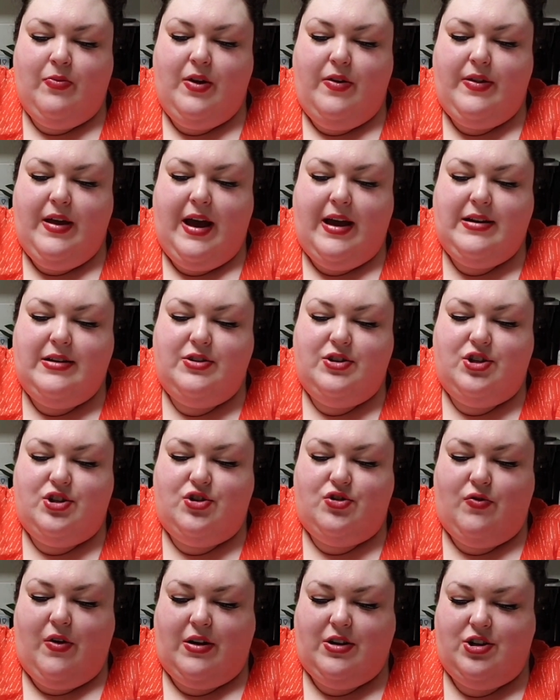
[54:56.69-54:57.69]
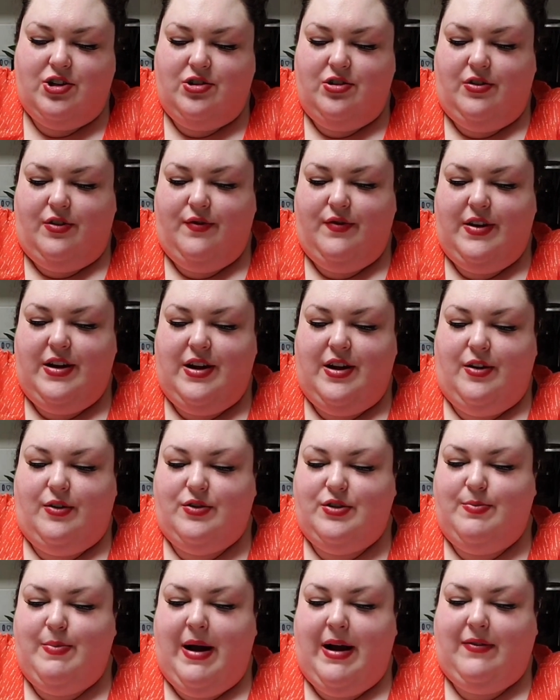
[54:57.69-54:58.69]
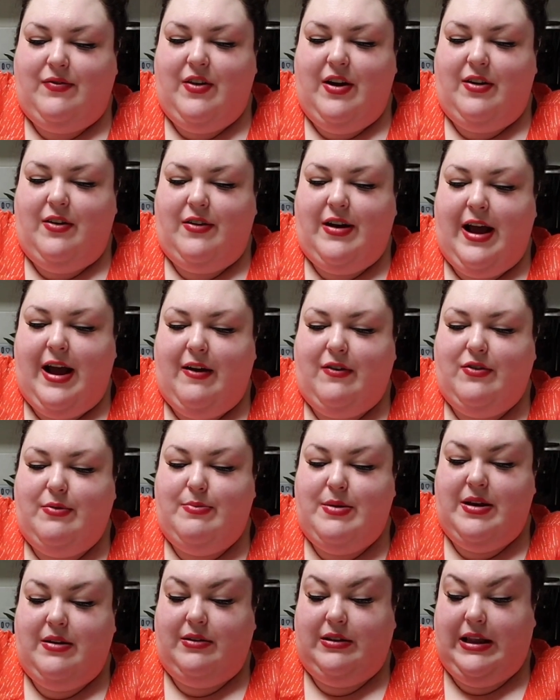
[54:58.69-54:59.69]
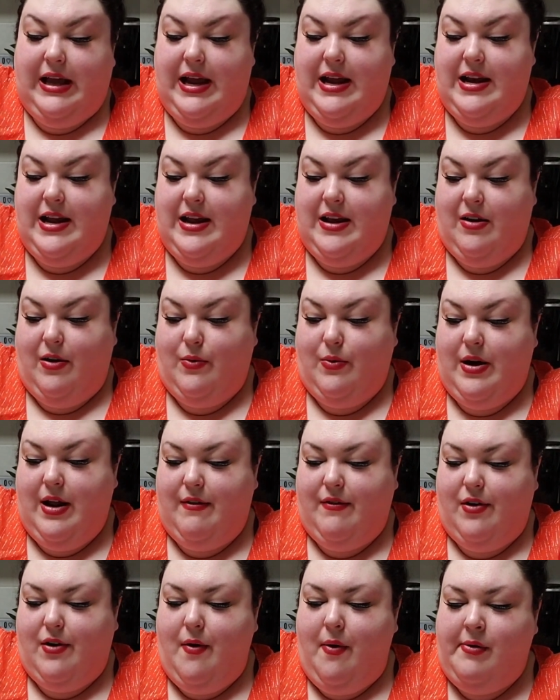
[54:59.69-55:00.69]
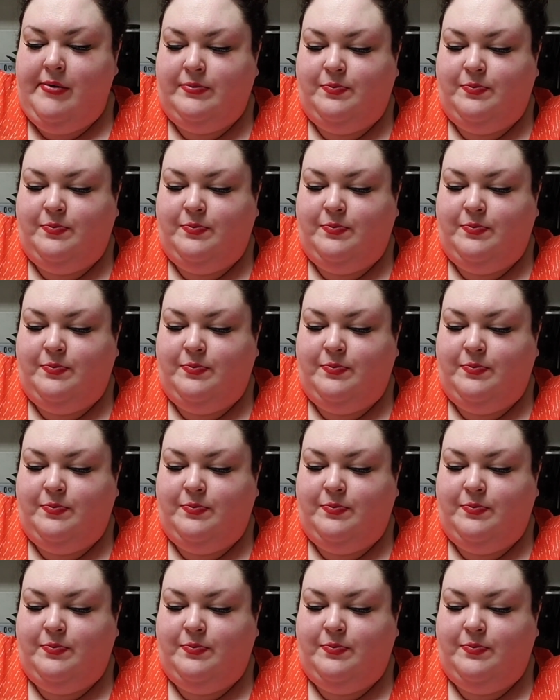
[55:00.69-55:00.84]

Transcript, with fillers: They had instructional videos back then on how to be a lady or whatever.